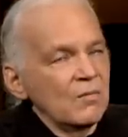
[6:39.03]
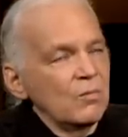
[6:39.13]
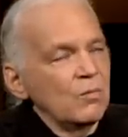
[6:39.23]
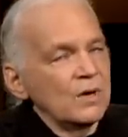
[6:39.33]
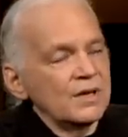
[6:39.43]

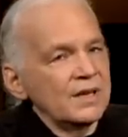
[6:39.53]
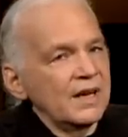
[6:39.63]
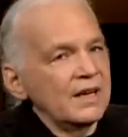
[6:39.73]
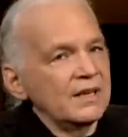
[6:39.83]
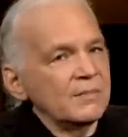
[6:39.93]
one
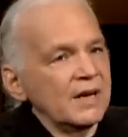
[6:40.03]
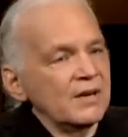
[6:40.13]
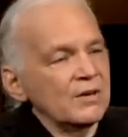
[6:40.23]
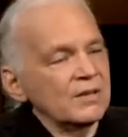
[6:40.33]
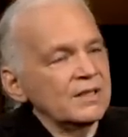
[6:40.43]
day in my
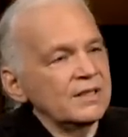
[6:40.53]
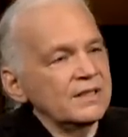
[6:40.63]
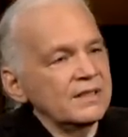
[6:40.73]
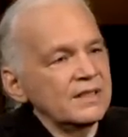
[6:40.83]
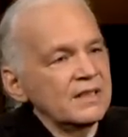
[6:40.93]

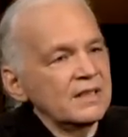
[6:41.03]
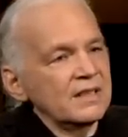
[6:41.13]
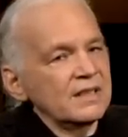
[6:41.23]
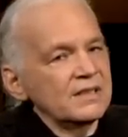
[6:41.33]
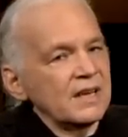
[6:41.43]
early
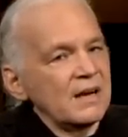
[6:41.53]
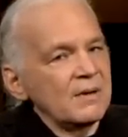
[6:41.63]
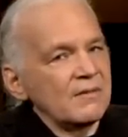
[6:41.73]
time